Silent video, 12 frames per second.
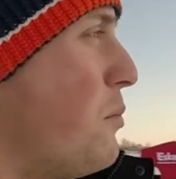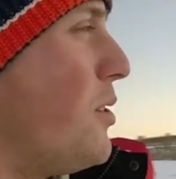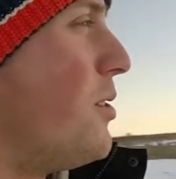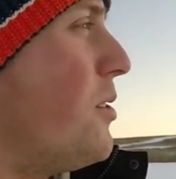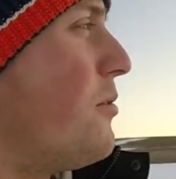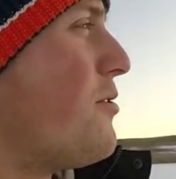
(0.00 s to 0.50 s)

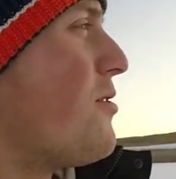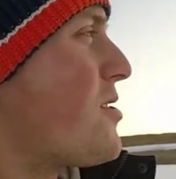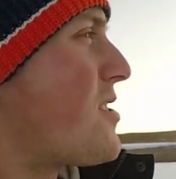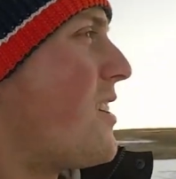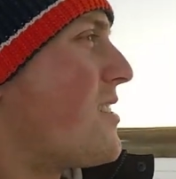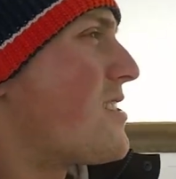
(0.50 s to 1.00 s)
Beautiful
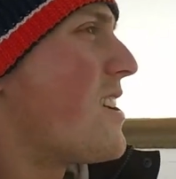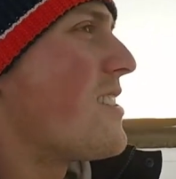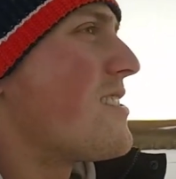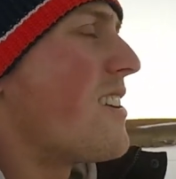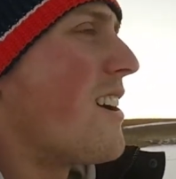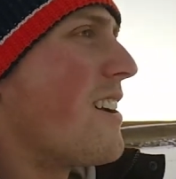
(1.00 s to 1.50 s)

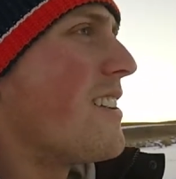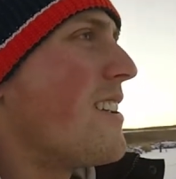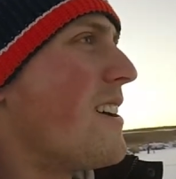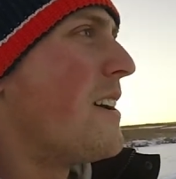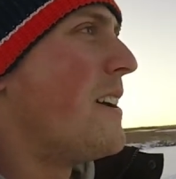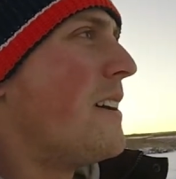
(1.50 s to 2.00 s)
sunset tonight.
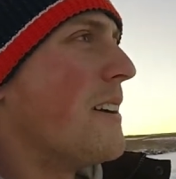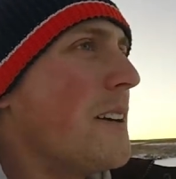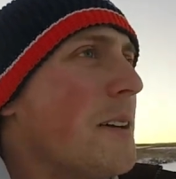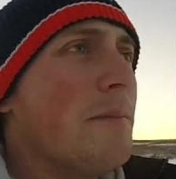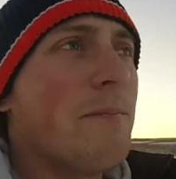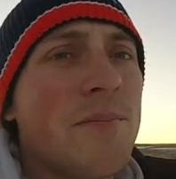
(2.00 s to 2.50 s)

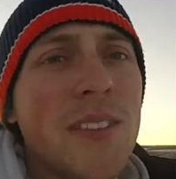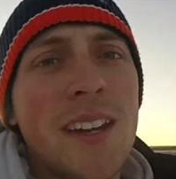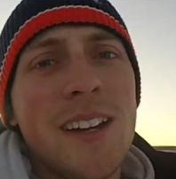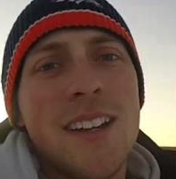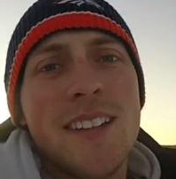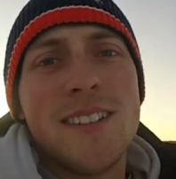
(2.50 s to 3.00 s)
Um,
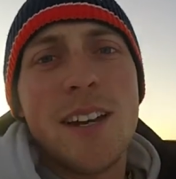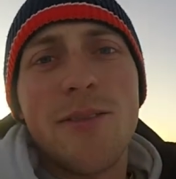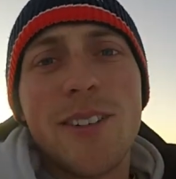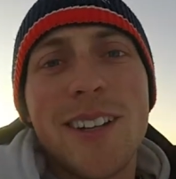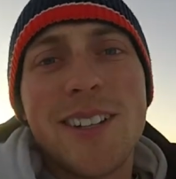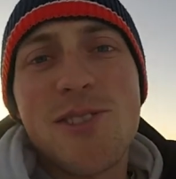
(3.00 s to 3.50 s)

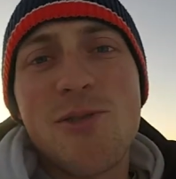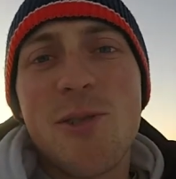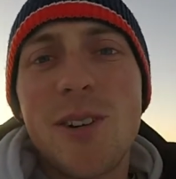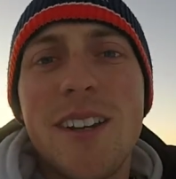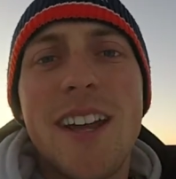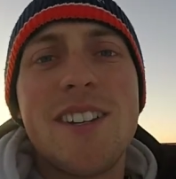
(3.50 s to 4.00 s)
definitely
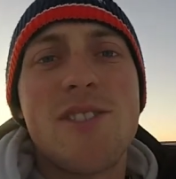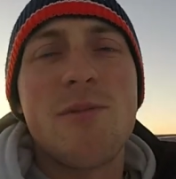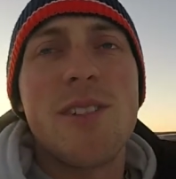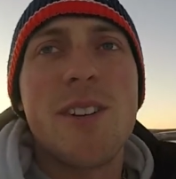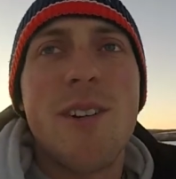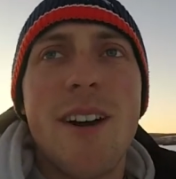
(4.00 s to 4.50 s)
enjoy nature
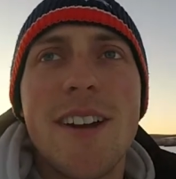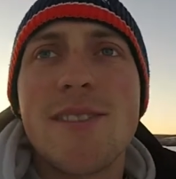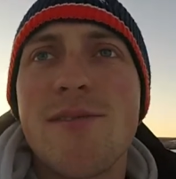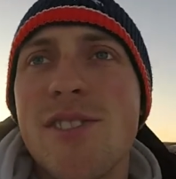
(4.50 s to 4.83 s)
when you go ice